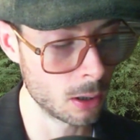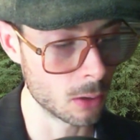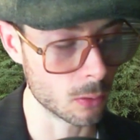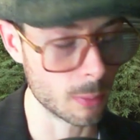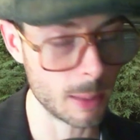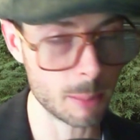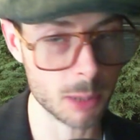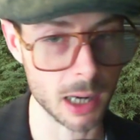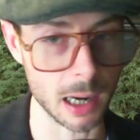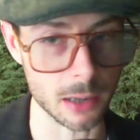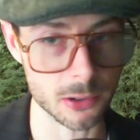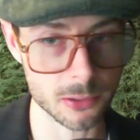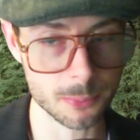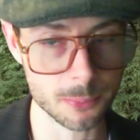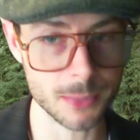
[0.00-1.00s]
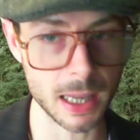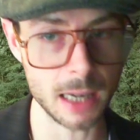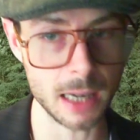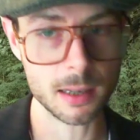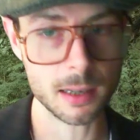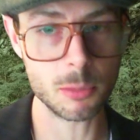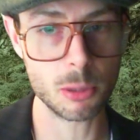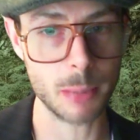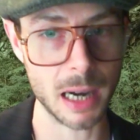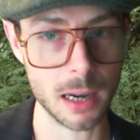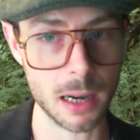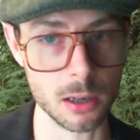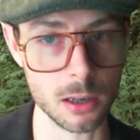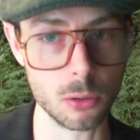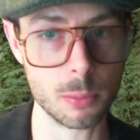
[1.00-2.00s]
Remember, guys, anytime you buy
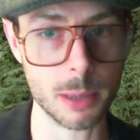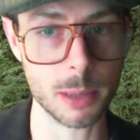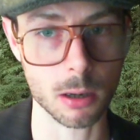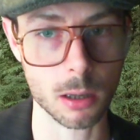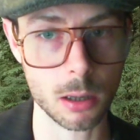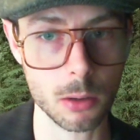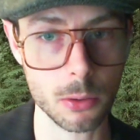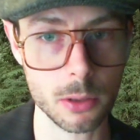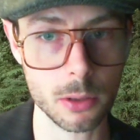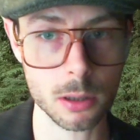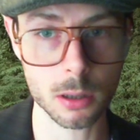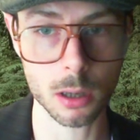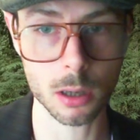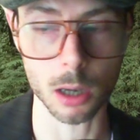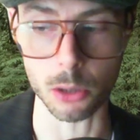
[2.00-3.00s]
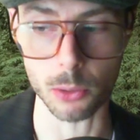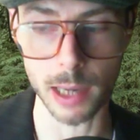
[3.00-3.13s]
a new pair of clothing, a new